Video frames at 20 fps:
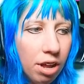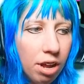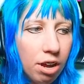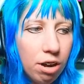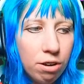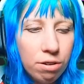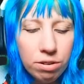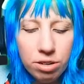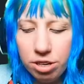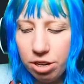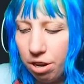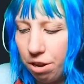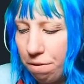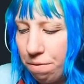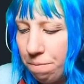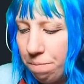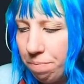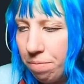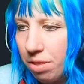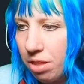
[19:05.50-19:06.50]
Also,
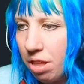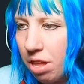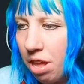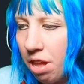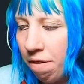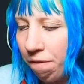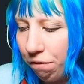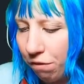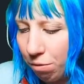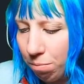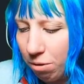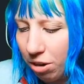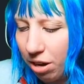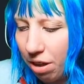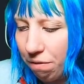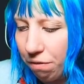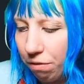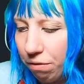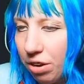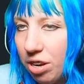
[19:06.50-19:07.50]
if for
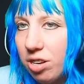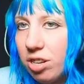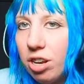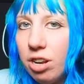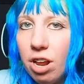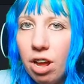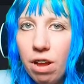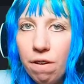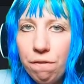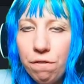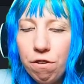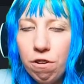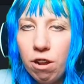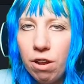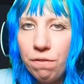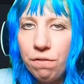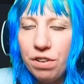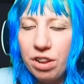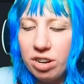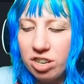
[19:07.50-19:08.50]
whatever reason I thought I
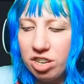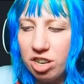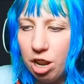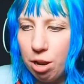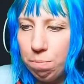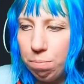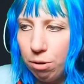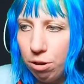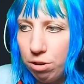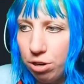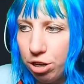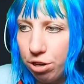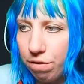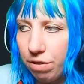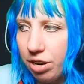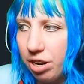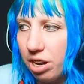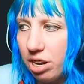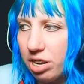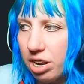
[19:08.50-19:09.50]
fixed it, blue
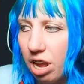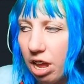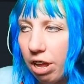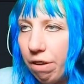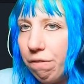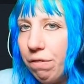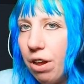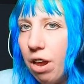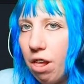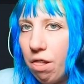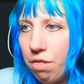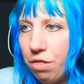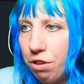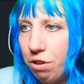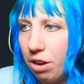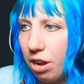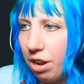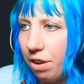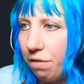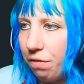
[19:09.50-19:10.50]
screen of death, I
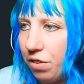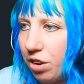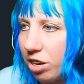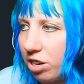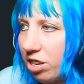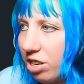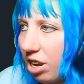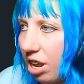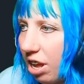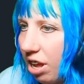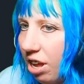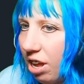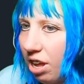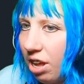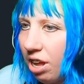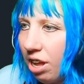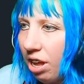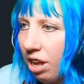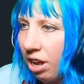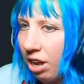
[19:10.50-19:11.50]
thought I'd fixed it.
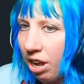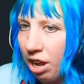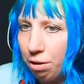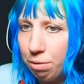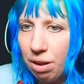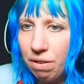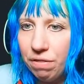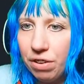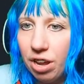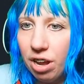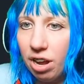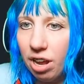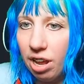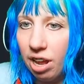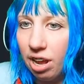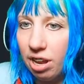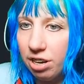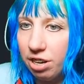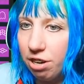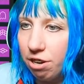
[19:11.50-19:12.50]
However, I
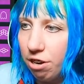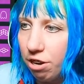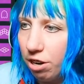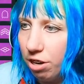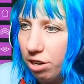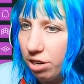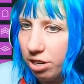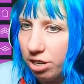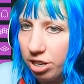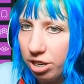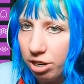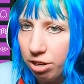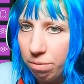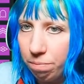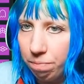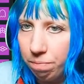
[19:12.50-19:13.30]
had not.